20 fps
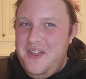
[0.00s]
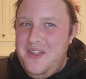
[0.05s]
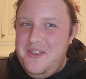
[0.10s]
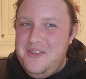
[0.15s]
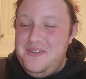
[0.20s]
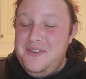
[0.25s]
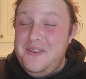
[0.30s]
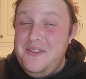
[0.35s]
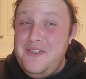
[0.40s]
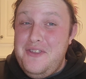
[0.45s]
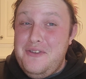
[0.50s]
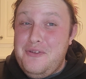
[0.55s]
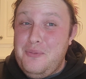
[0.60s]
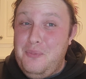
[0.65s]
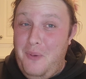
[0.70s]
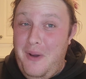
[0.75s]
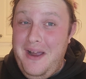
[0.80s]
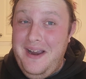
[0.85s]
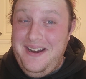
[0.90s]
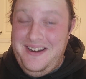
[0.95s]
So this
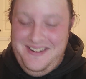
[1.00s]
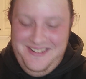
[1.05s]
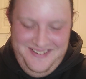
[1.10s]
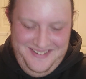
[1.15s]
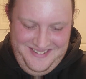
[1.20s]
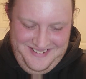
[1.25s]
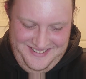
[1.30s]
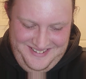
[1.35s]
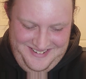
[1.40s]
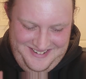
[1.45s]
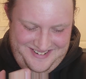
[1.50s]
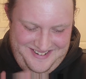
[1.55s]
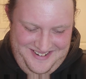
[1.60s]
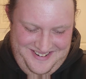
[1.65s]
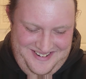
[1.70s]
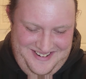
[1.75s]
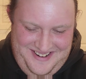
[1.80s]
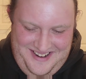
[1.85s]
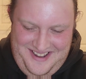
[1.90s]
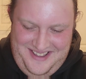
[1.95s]
wine
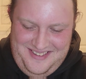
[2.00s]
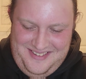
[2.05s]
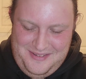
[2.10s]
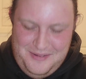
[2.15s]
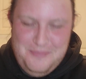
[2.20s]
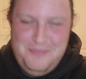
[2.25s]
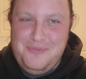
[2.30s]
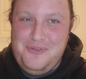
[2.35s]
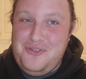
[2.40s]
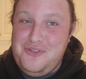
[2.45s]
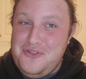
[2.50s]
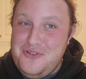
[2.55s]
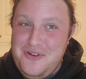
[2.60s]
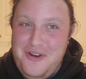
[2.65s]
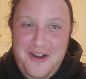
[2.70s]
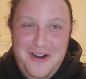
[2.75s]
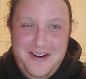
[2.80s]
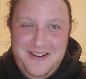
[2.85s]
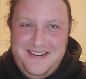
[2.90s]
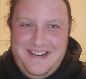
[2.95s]
has some
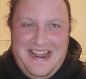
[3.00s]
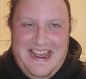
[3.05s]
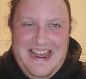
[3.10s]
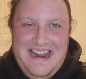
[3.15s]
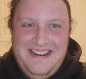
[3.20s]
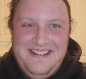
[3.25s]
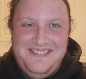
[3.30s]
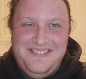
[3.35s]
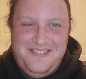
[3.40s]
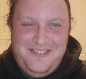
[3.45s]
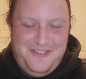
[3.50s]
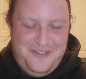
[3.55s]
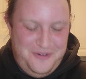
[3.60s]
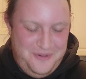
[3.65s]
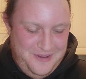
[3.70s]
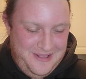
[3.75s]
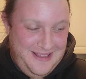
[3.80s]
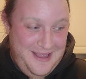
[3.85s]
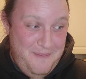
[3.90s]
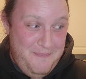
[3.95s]
strong tannins to
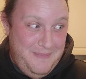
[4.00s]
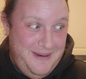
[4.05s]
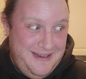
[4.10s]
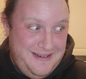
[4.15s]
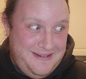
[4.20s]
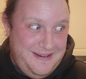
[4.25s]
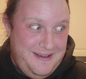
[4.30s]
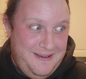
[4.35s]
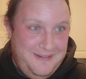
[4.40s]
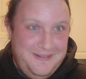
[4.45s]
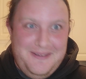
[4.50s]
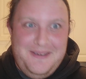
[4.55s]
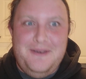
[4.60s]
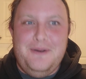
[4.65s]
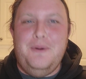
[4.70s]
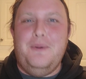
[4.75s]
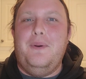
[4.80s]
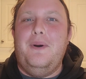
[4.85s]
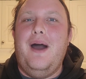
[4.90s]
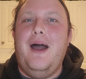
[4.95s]
it, let me tell
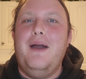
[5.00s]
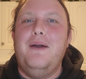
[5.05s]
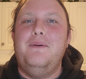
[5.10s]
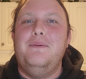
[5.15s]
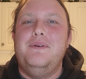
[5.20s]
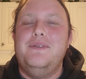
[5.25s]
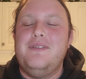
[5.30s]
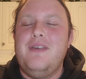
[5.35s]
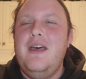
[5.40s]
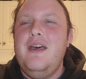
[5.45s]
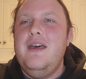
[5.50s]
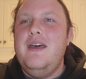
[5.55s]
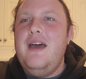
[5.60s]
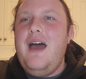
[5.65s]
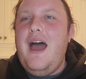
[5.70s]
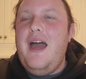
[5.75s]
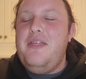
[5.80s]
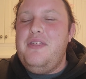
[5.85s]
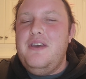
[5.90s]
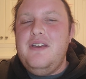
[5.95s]
you. I
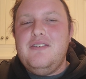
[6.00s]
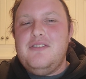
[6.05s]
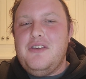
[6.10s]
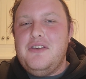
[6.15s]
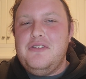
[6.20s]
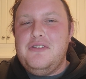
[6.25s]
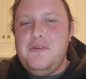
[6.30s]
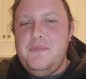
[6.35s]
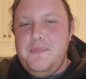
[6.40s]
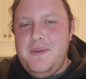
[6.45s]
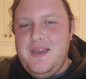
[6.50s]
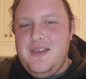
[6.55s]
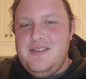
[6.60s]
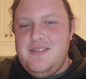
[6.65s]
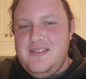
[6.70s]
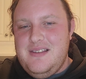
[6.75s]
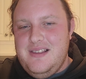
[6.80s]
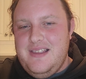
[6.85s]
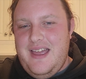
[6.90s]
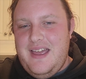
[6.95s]
think it's also because
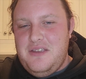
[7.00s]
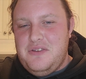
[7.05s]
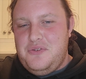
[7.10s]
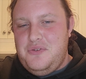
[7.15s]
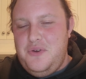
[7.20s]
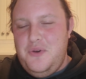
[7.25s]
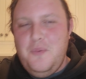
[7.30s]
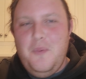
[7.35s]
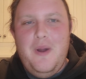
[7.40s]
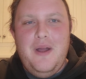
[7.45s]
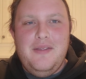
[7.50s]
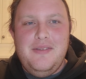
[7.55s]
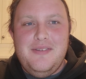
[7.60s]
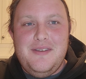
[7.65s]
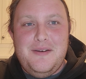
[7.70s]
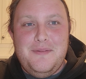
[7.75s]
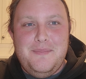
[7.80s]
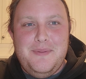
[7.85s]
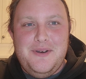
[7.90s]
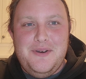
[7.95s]
the last few wines that
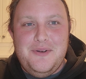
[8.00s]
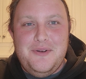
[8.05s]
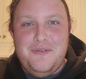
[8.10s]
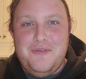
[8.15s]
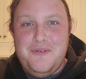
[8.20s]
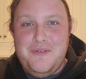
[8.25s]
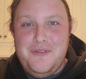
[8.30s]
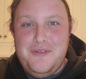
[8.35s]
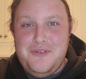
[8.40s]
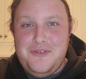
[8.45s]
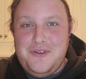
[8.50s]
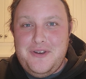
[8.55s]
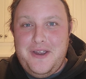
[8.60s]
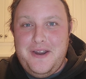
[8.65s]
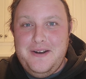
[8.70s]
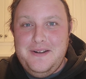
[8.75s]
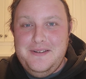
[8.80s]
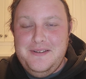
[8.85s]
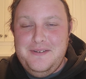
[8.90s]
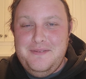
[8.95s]
I've been doing for this
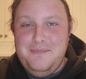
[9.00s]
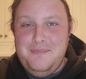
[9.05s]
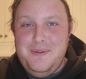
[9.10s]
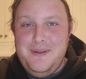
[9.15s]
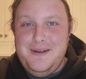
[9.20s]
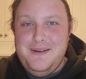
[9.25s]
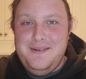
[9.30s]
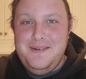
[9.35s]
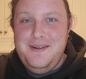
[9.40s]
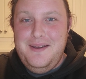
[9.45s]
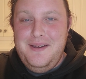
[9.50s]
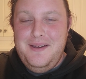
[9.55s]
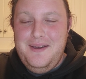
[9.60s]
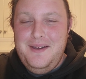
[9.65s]
channel have been